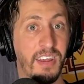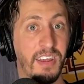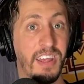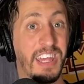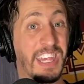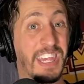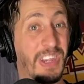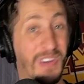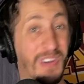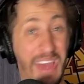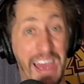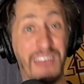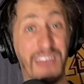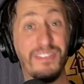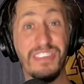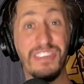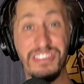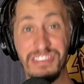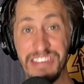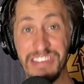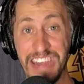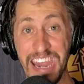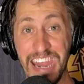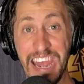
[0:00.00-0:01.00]
You have a
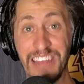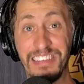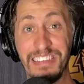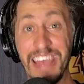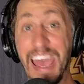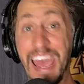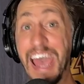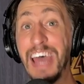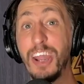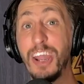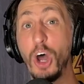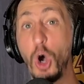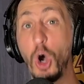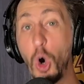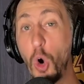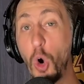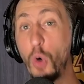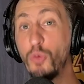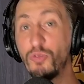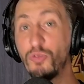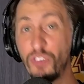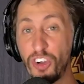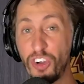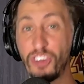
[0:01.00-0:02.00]
chance at
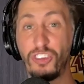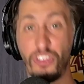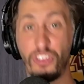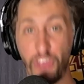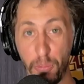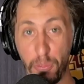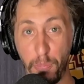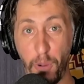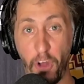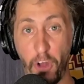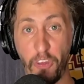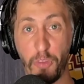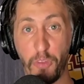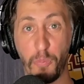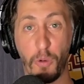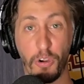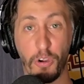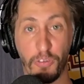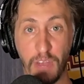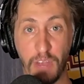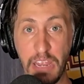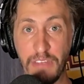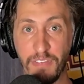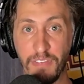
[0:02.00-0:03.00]
home versus the Baltimore
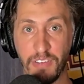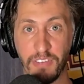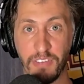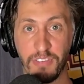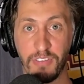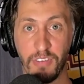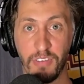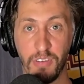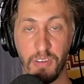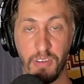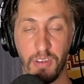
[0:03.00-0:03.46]
Ravens.